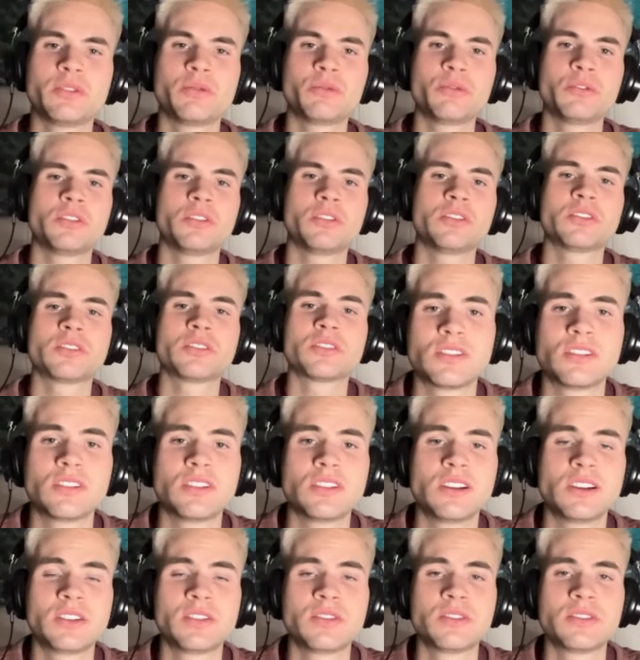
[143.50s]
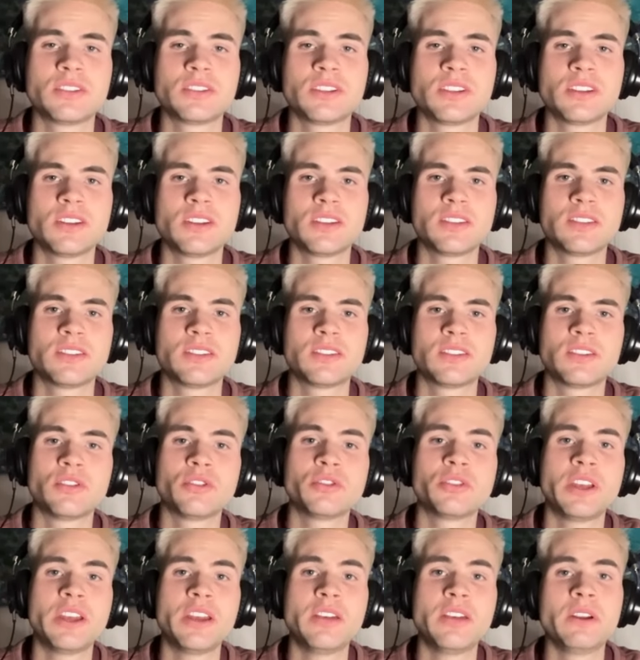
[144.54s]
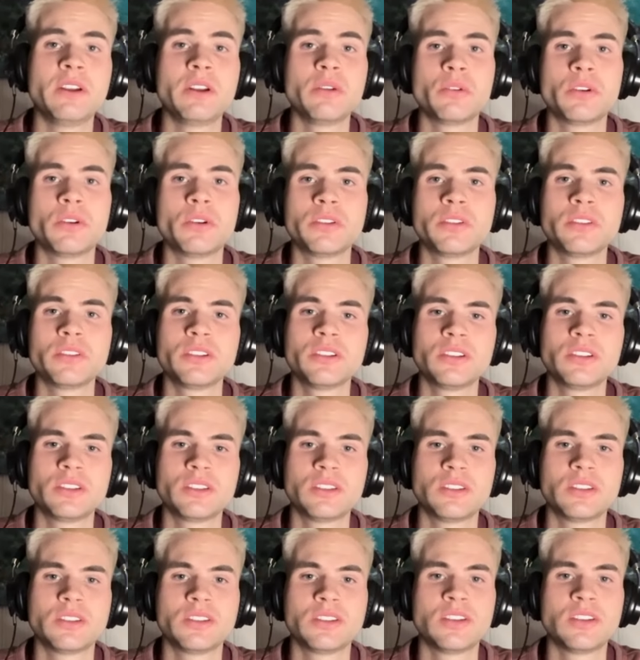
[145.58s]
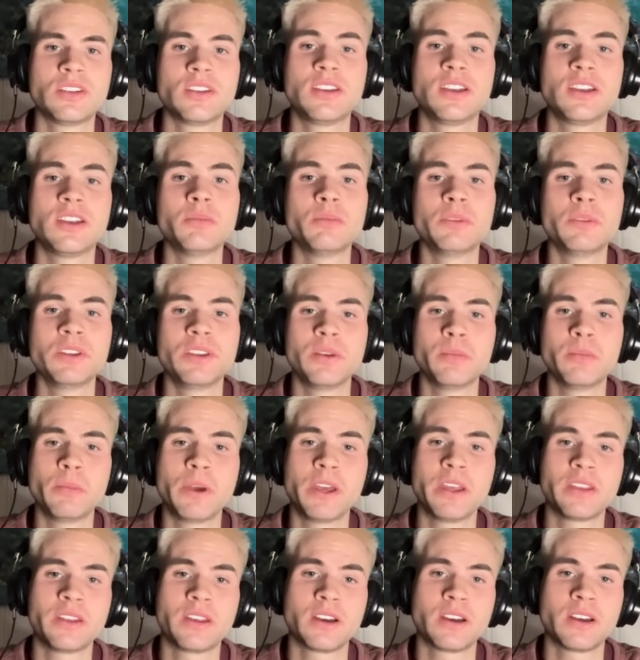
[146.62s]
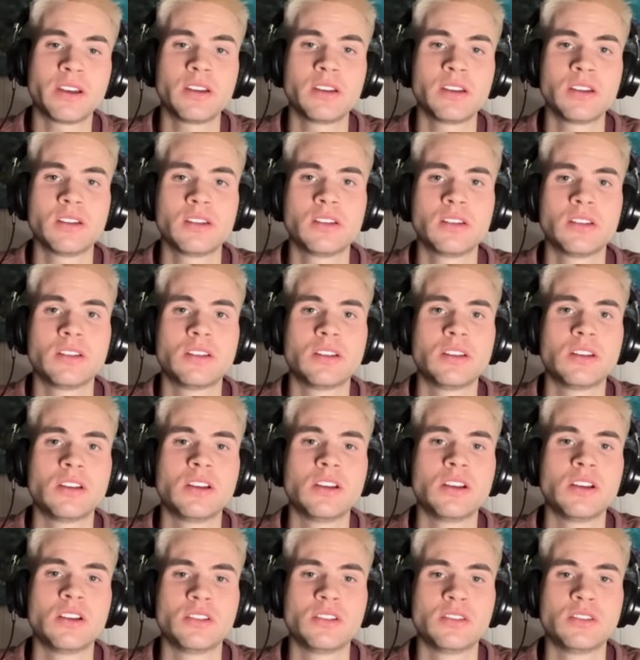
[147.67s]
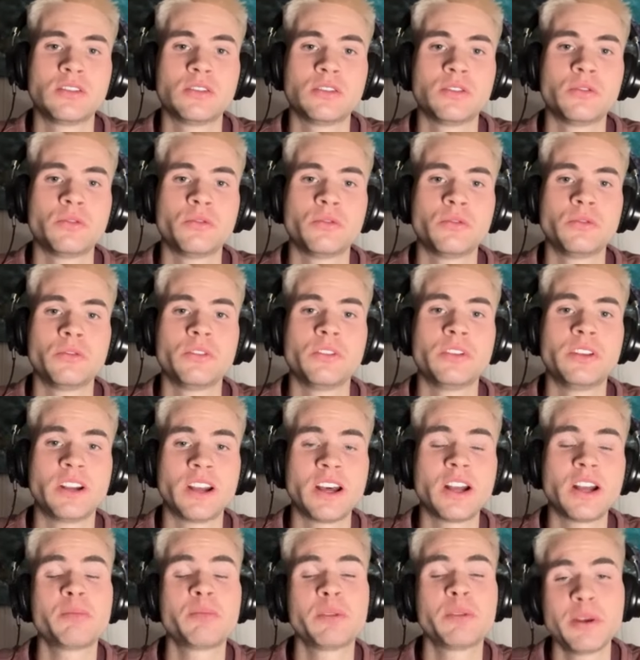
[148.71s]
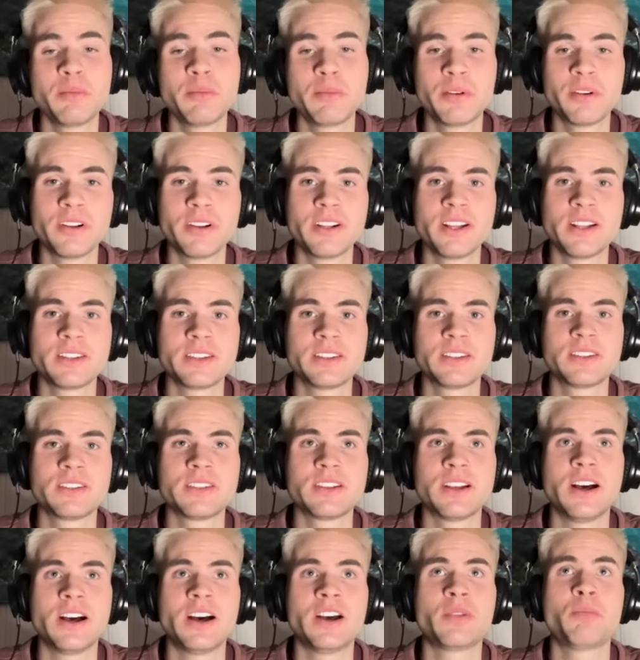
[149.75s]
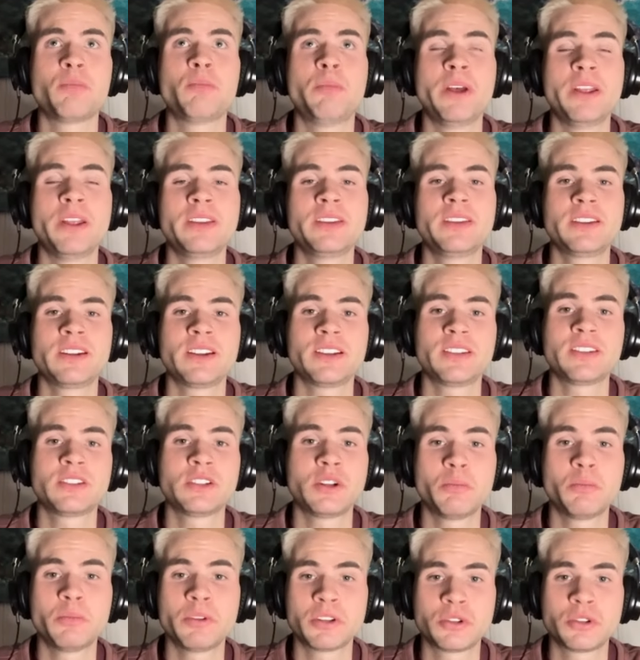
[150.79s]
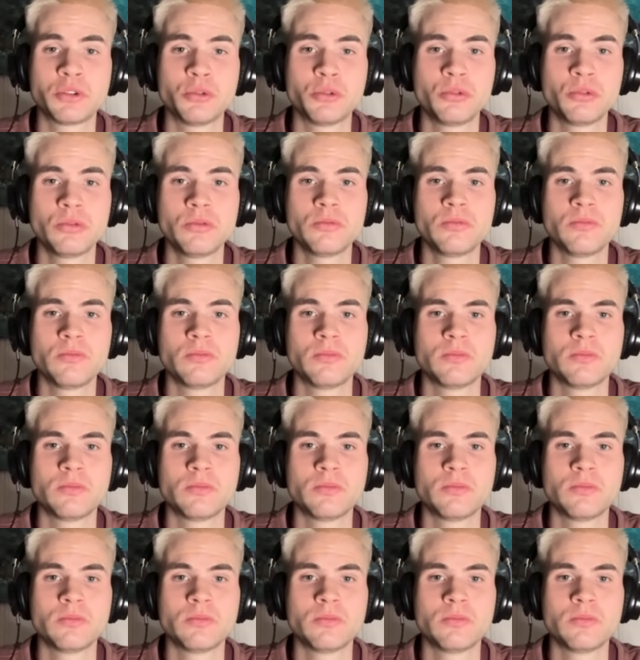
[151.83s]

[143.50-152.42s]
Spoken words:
I would also like to say that not everyone can be the main guy. So there are people that are better as number two